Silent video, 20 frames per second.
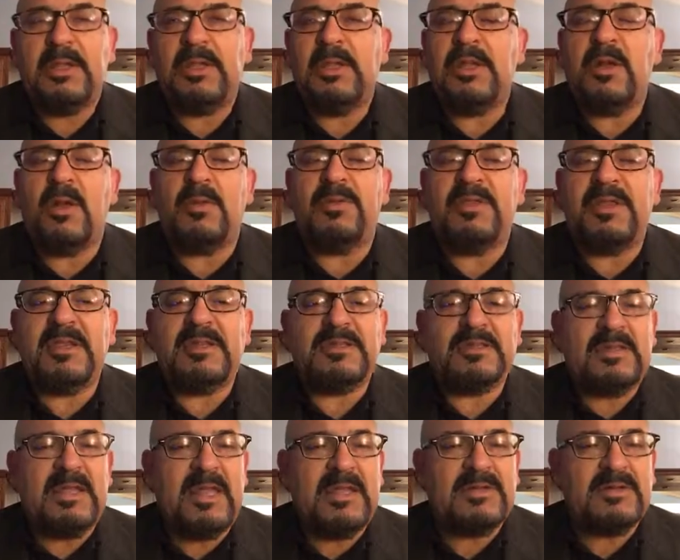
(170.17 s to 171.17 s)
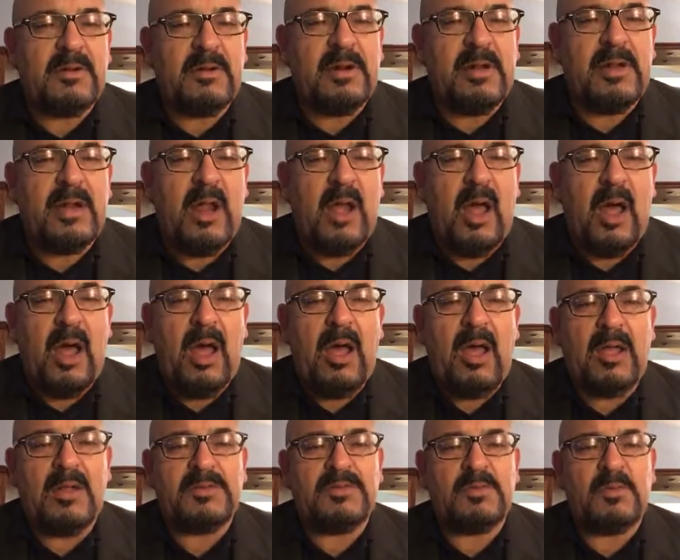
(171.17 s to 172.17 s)
You know, these things are at
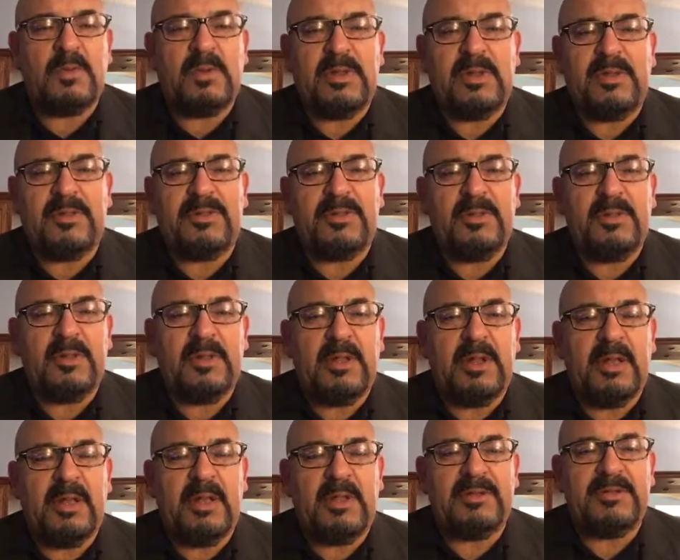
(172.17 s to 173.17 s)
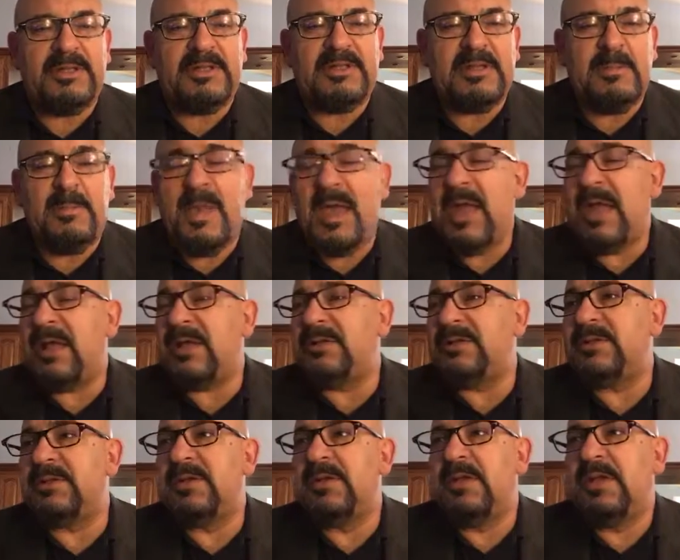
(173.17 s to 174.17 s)
odds with the
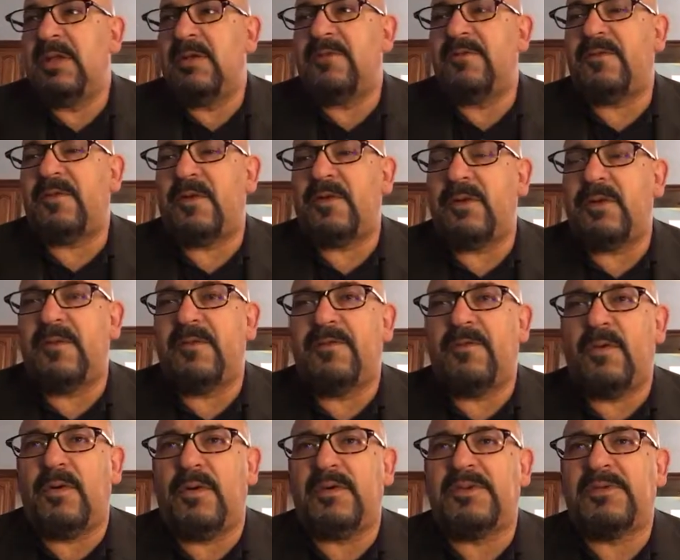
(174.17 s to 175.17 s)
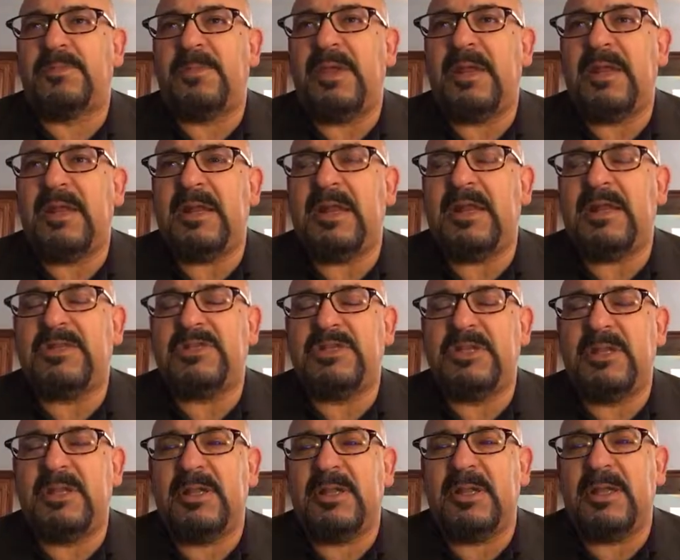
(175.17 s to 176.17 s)
demands for speed and
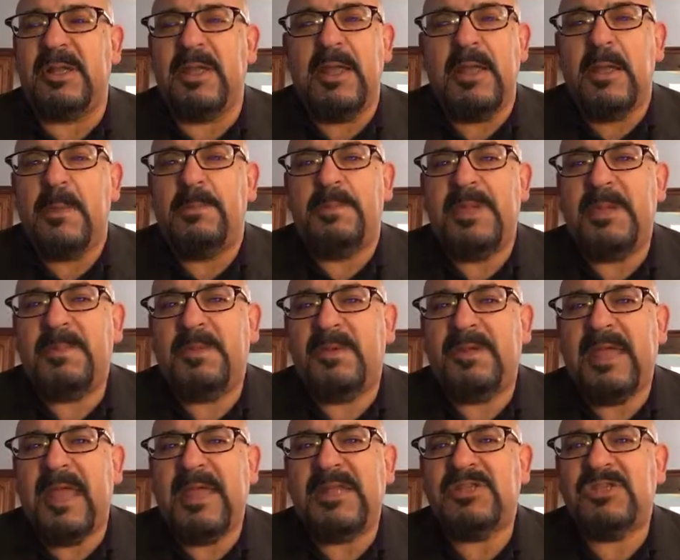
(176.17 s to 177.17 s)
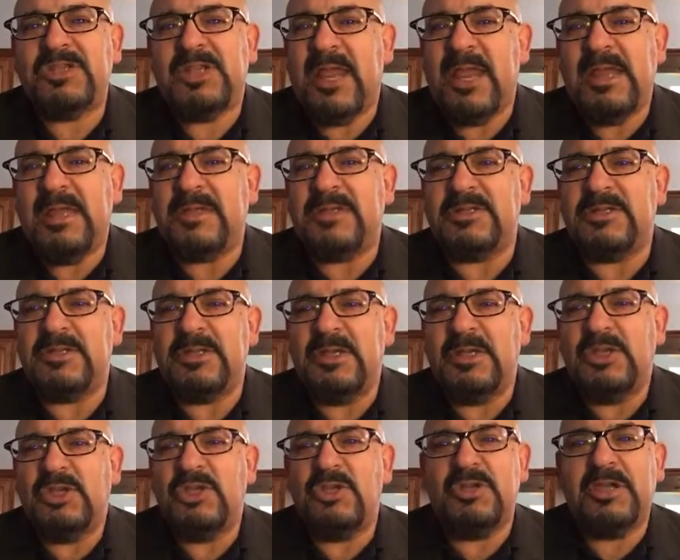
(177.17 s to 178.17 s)
agility. People can't change.
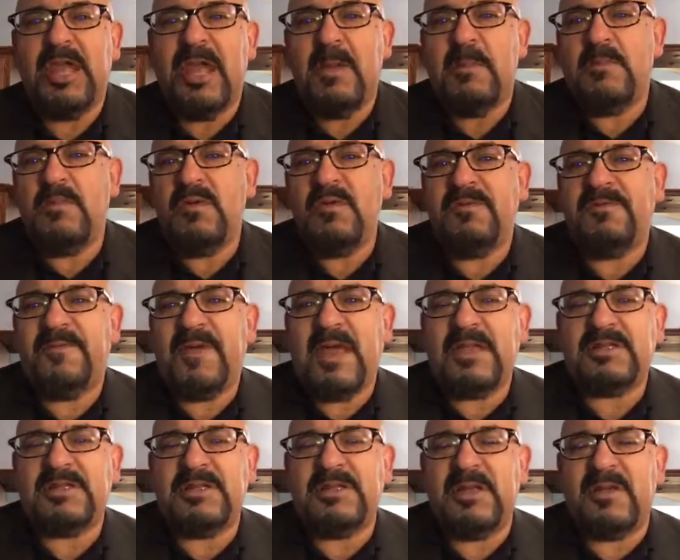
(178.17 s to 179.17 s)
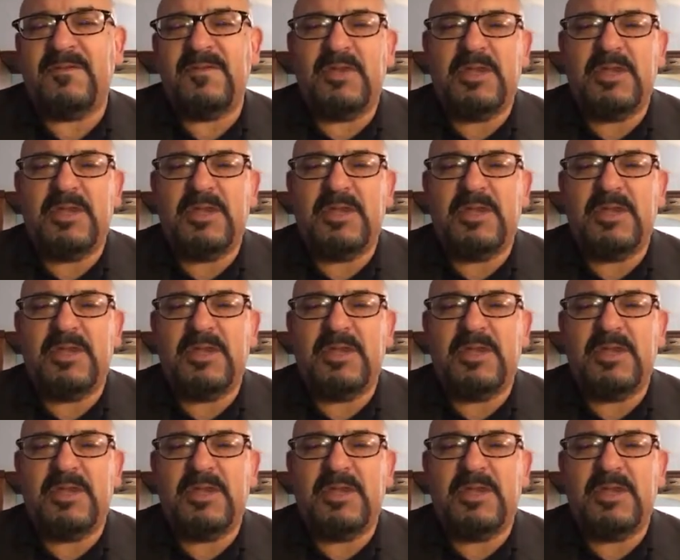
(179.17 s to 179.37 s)
You can't move fast enough.